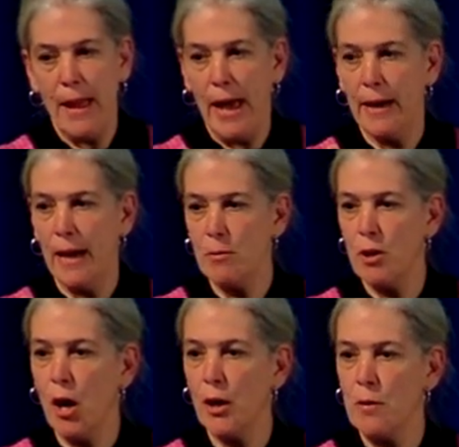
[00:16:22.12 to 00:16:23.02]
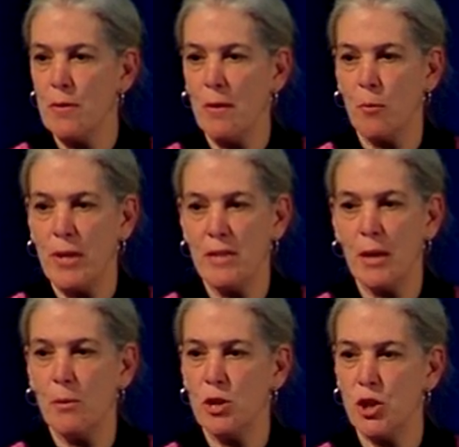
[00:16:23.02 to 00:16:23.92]
and I would argue that we
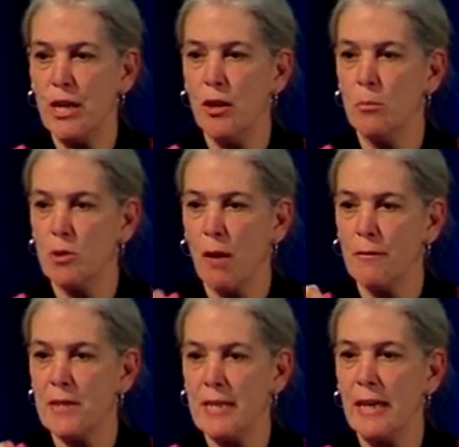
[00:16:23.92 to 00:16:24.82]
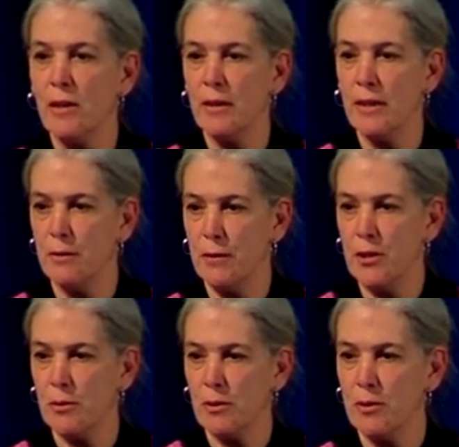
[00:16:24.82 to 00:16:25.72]
sequence genomes off single
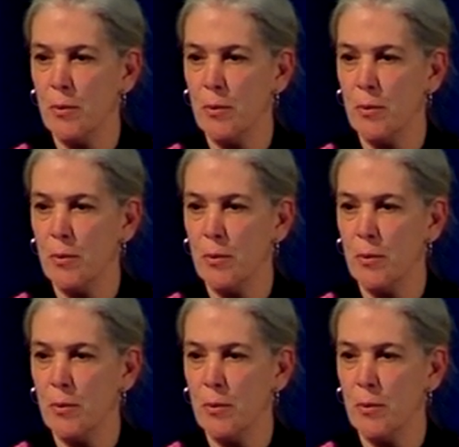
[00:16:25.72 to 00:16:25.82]
individuals.